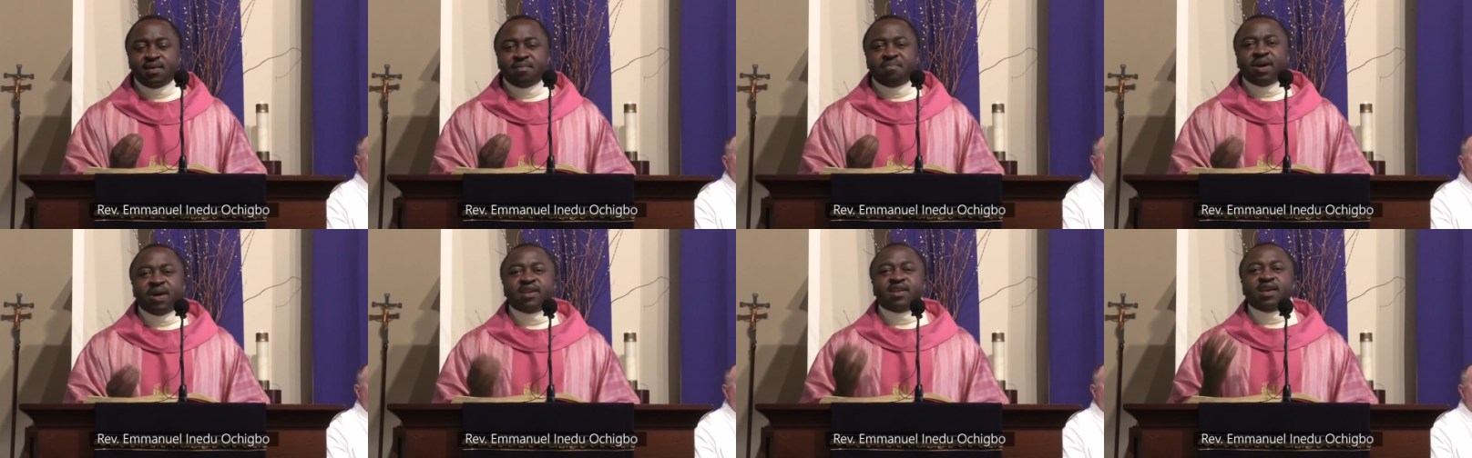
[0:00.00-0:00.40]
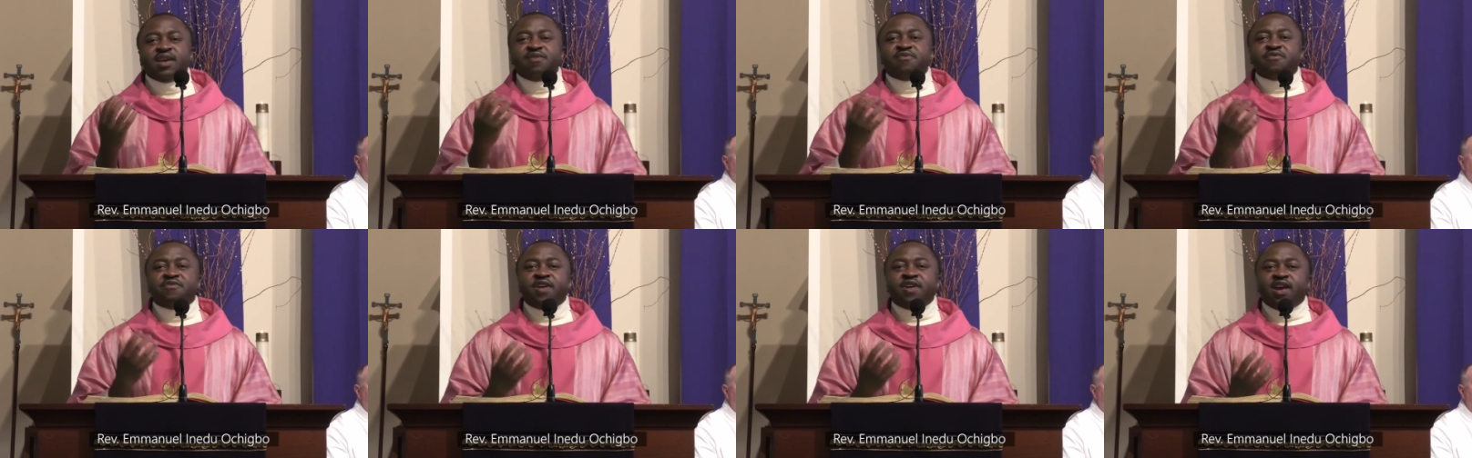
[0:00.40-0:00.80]
by the
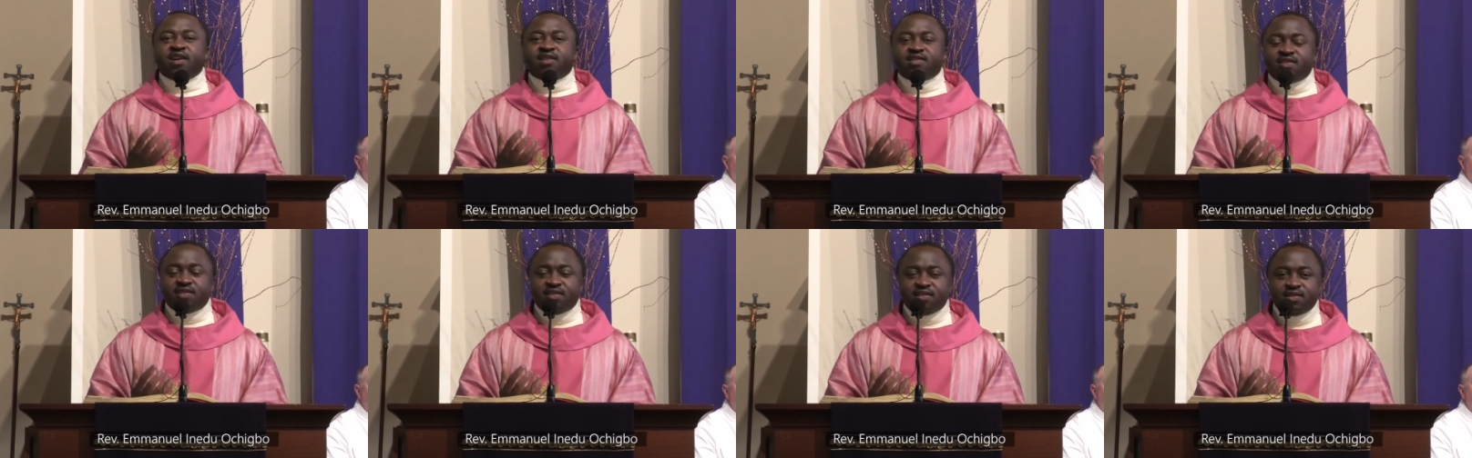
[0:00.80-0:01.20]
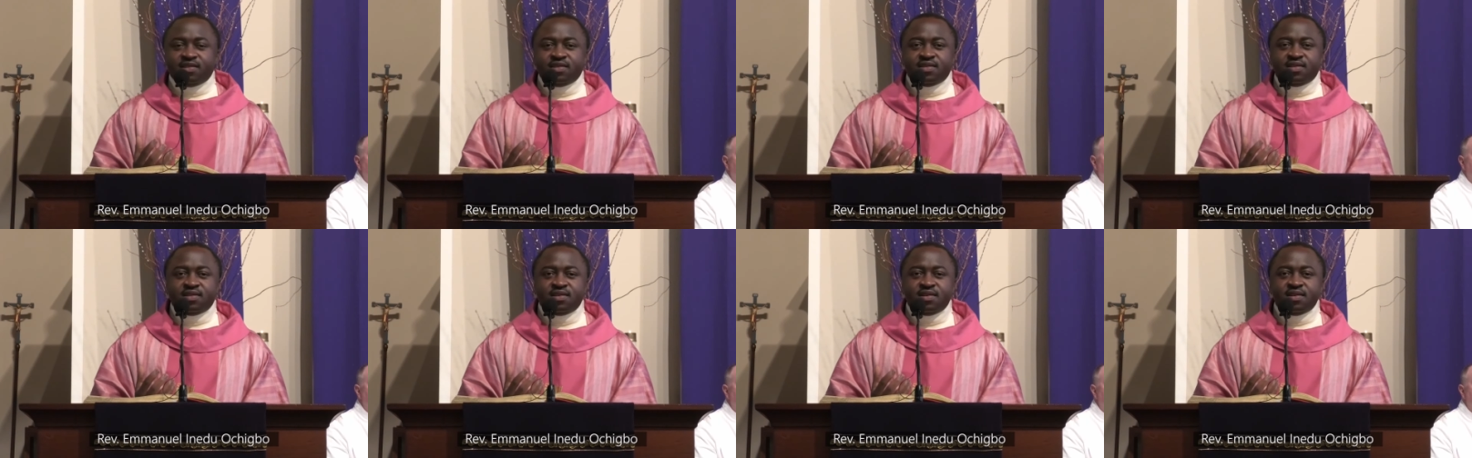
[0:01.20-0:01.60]
effects
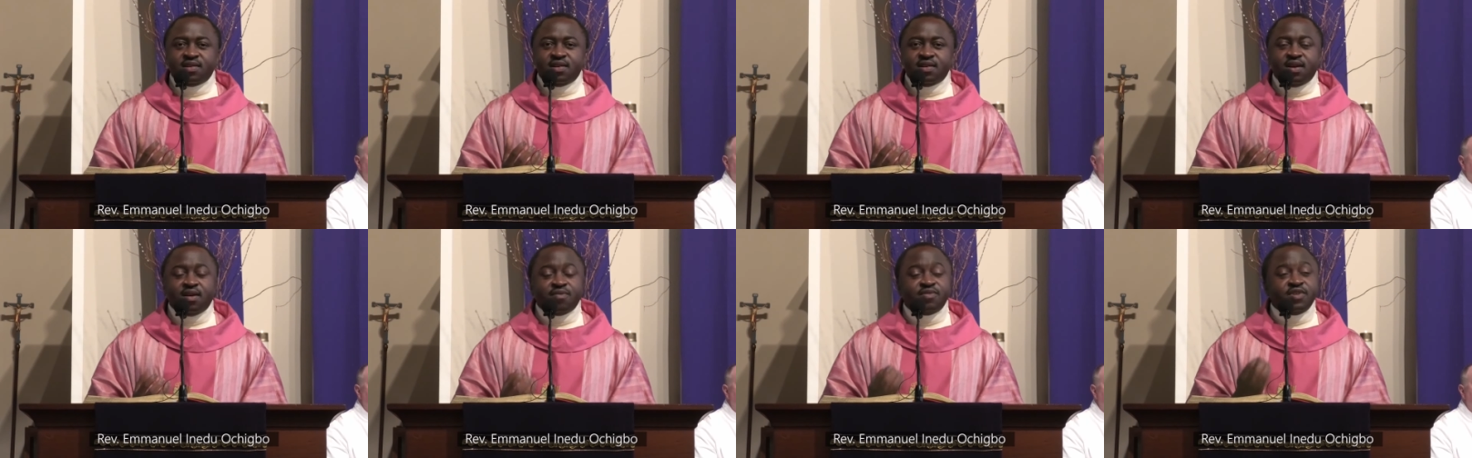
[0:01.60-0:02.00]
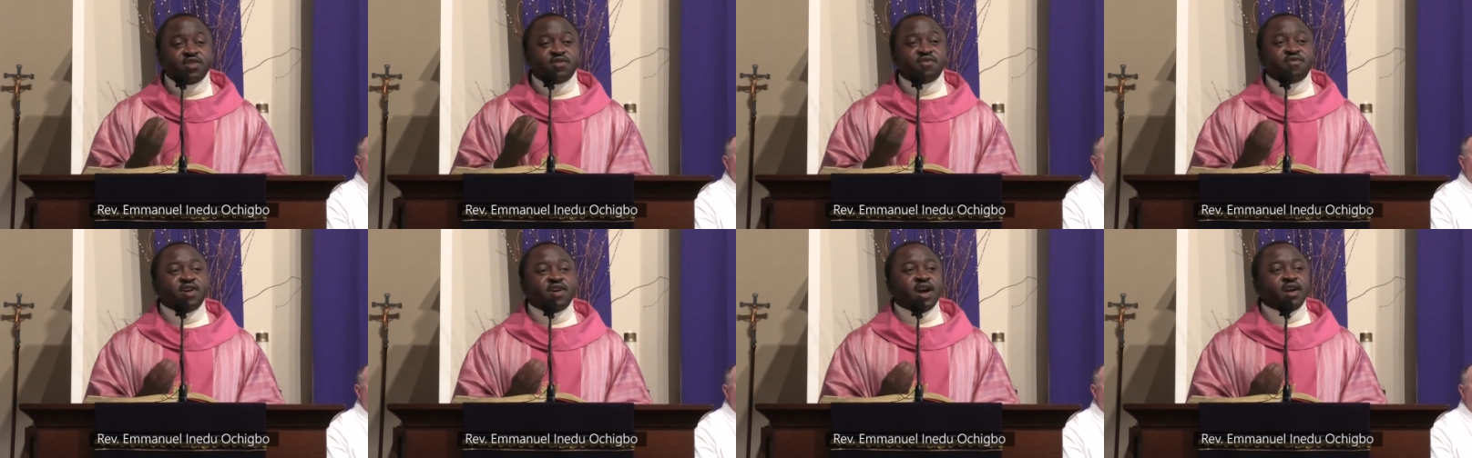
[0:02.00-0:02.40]
of this
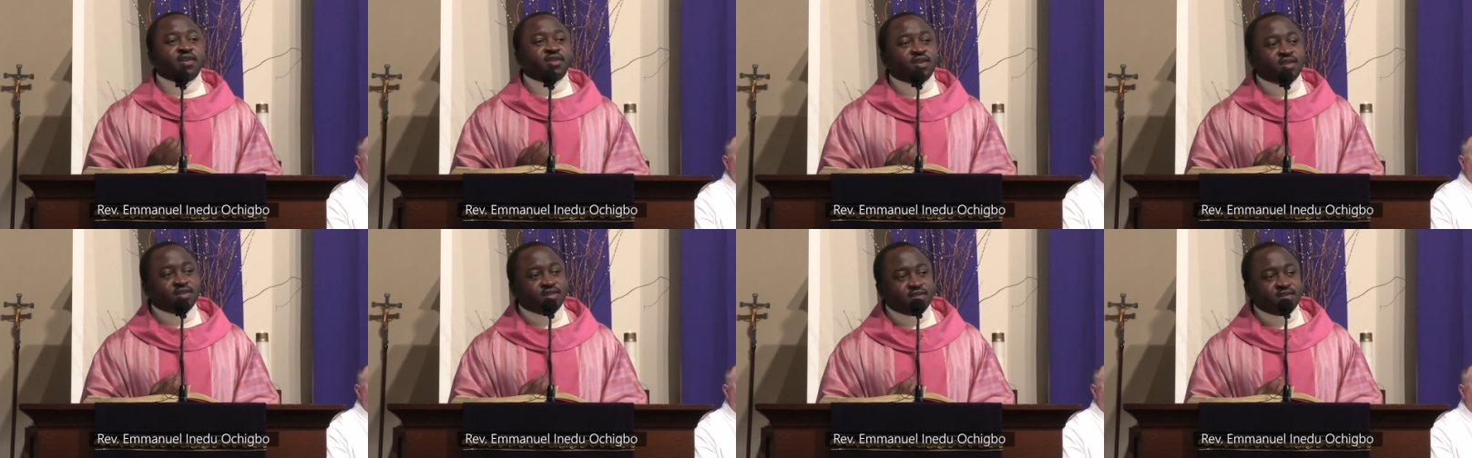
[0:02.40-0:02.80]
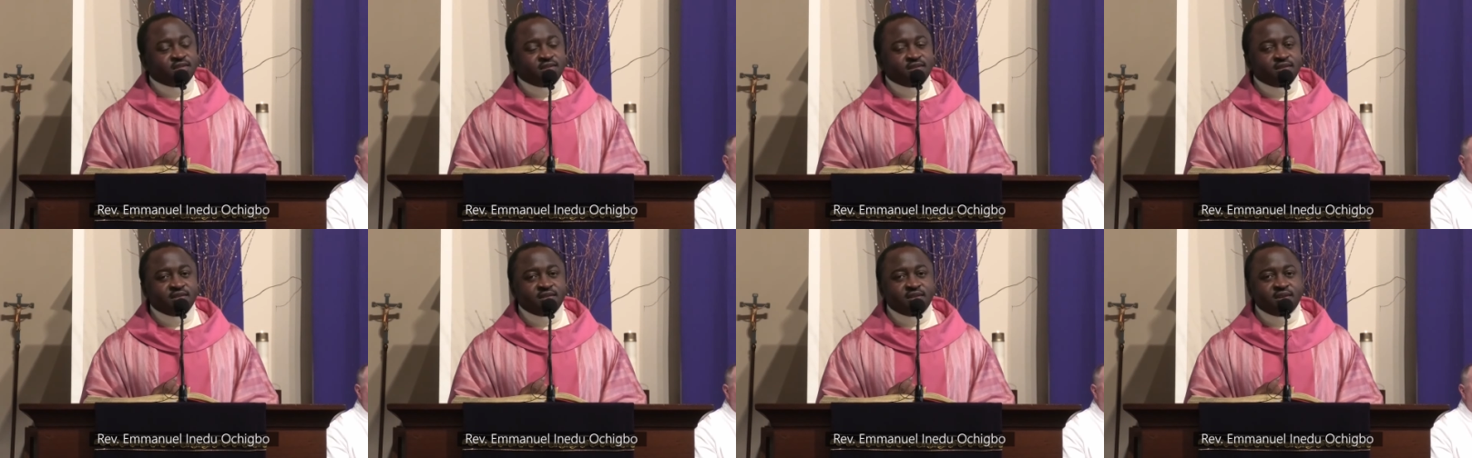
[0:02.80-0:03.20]

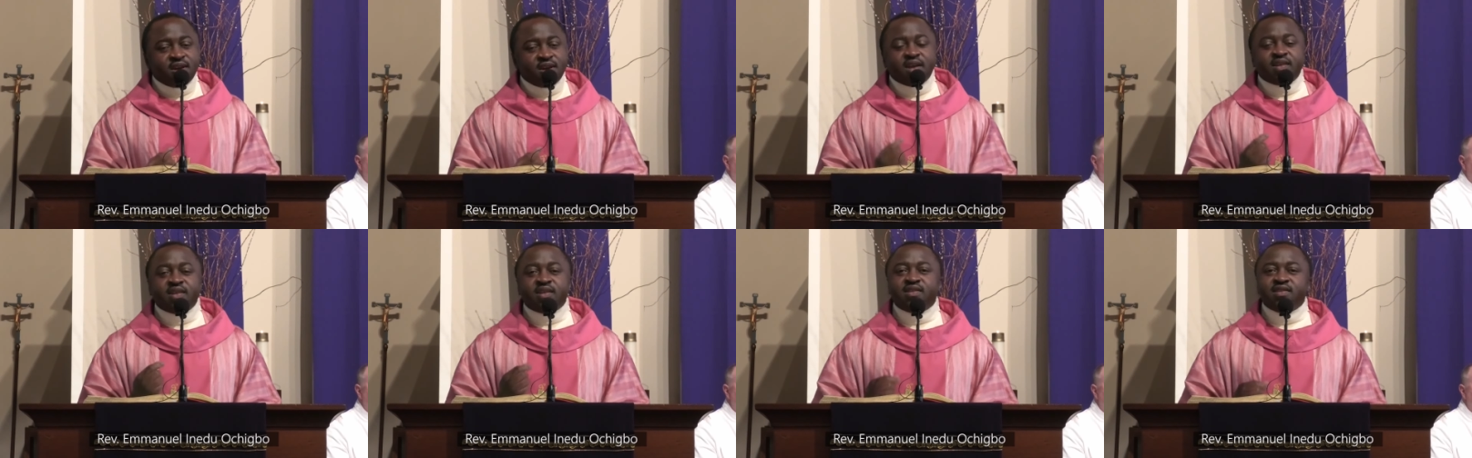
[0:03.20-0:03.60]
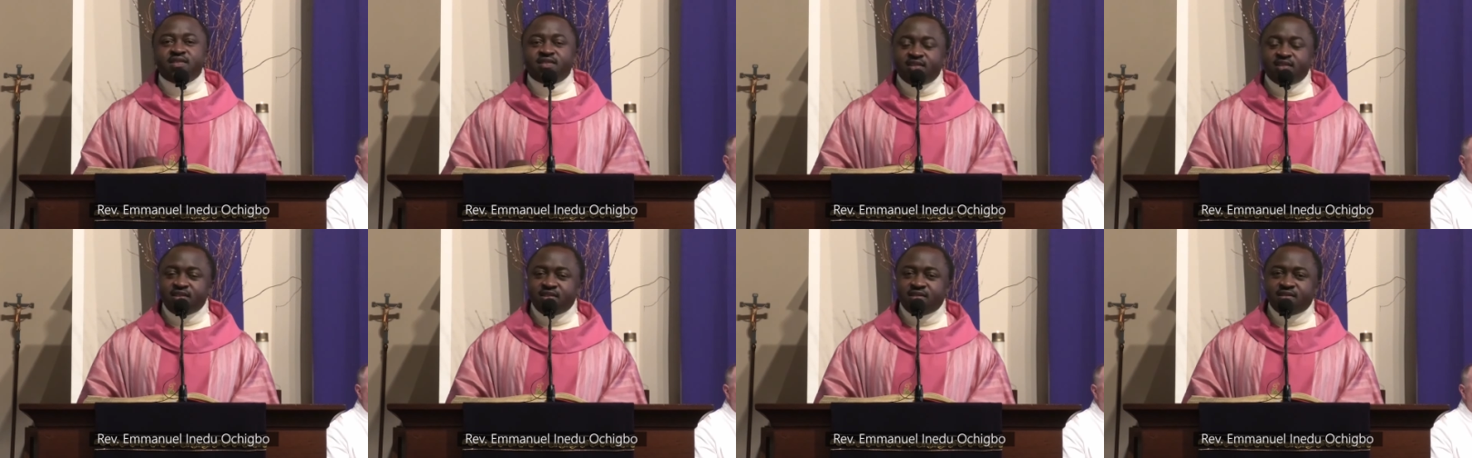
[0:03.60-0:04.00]
virus and the
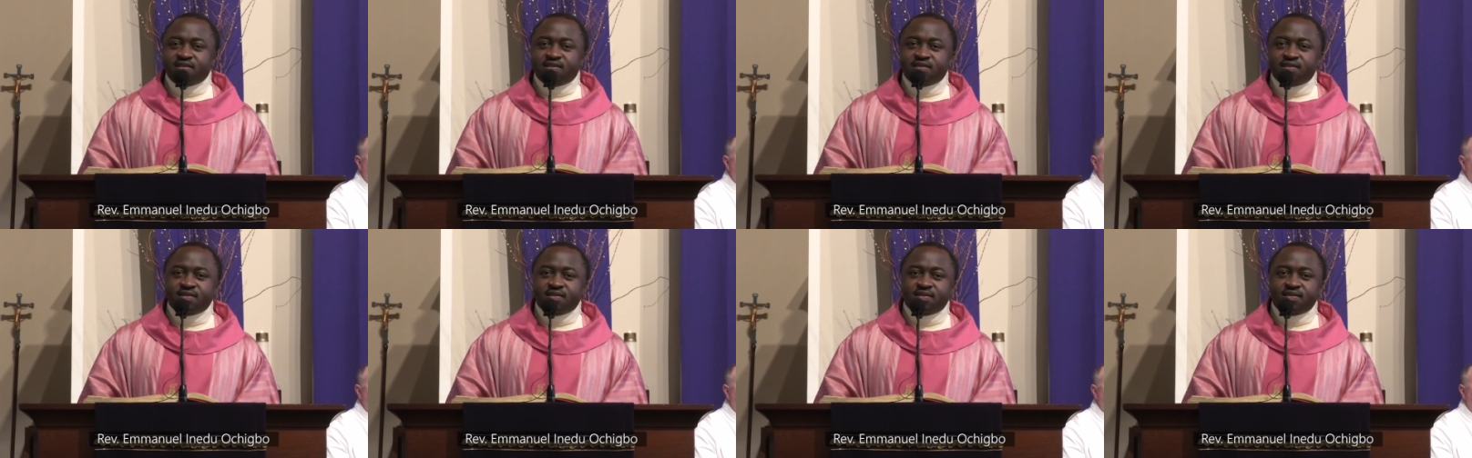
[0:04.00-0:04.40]
disease.